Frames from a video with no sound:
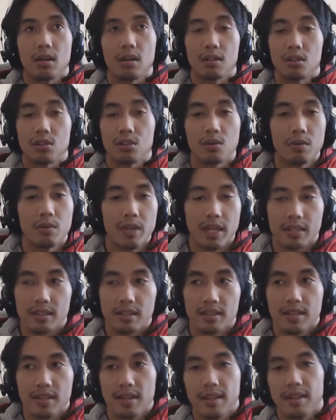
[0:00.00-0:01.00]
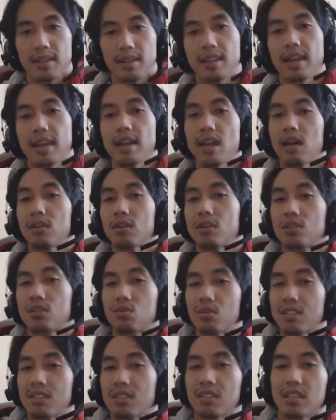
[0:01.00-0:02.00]
doing it. Then I'll
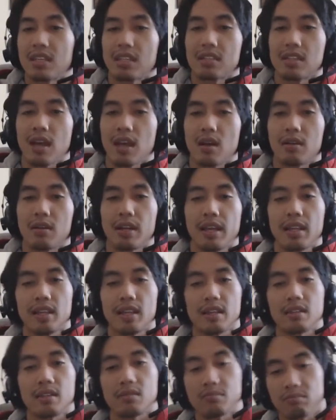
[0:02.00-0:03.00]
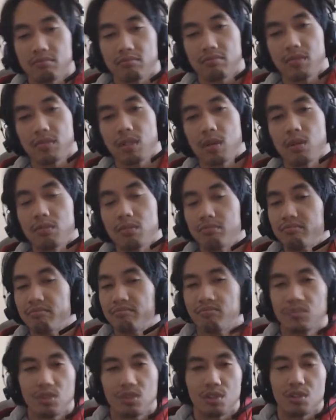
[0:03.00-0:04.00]
switch things out and then
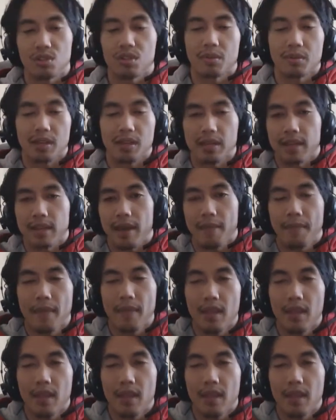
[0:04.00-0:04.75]
do something like that.